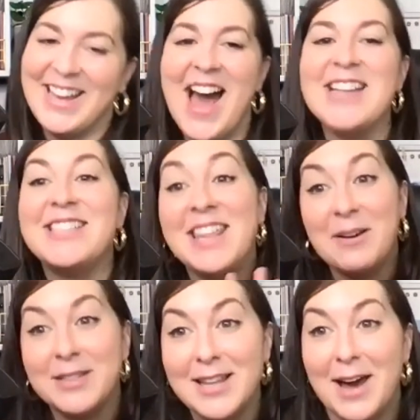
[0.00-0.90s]
I say
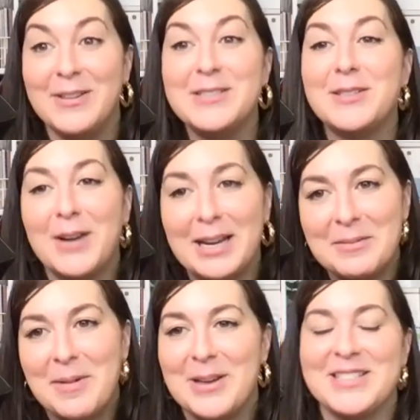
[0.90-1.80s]
that with love. He's a great
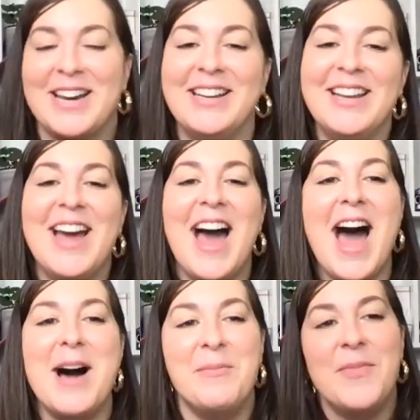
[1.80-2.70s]
composer.
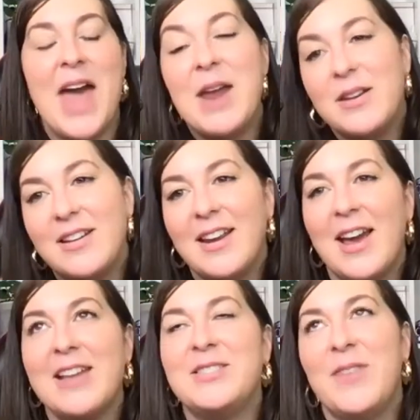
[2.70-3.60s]
And
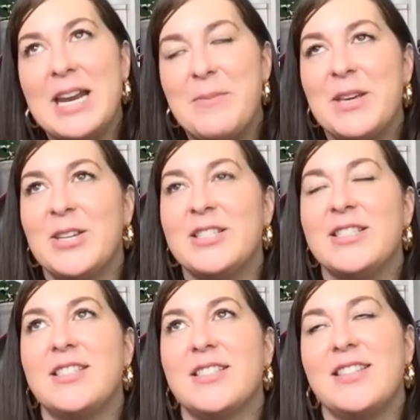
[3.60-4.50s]
it's funny
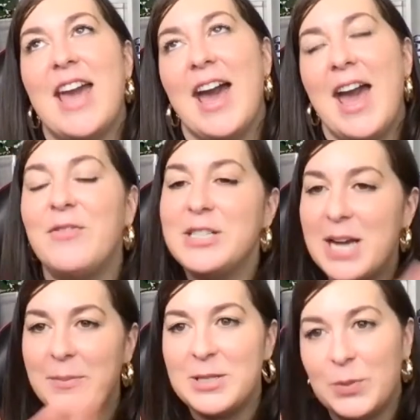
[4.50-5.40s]
because, yeah, every
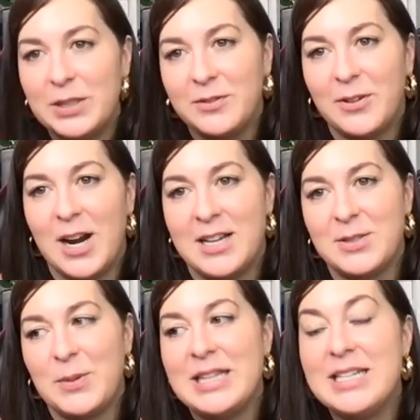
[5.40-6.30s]
time he's written for
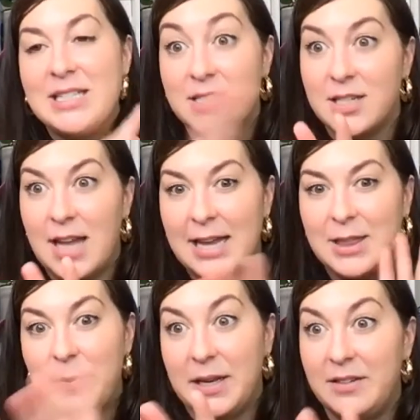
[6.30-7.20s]
us, we listen to like
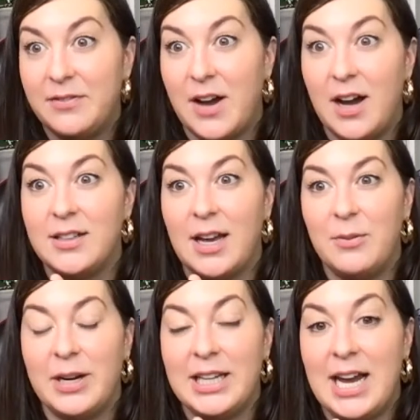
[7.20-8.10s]
the MIDI file
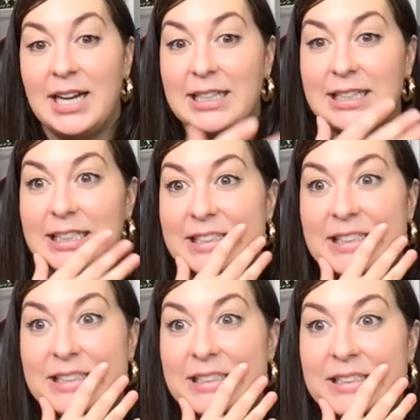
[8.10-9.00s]
and we're like,
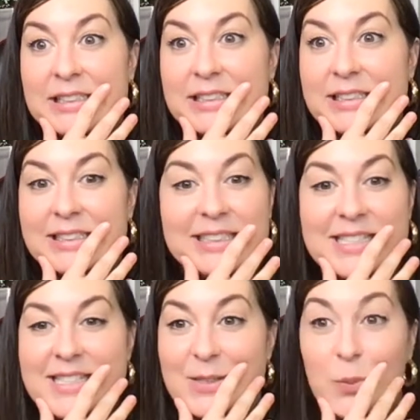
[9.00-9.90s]
I
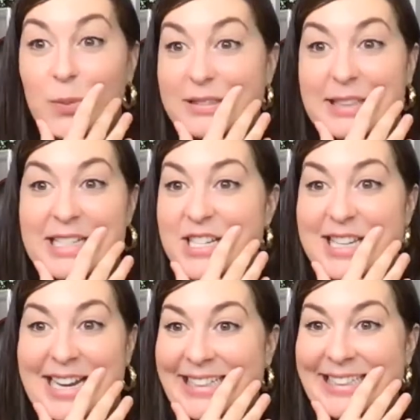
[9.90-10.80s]
don't
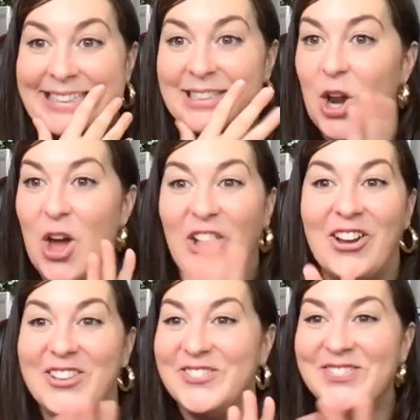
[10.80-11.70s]
like it. No.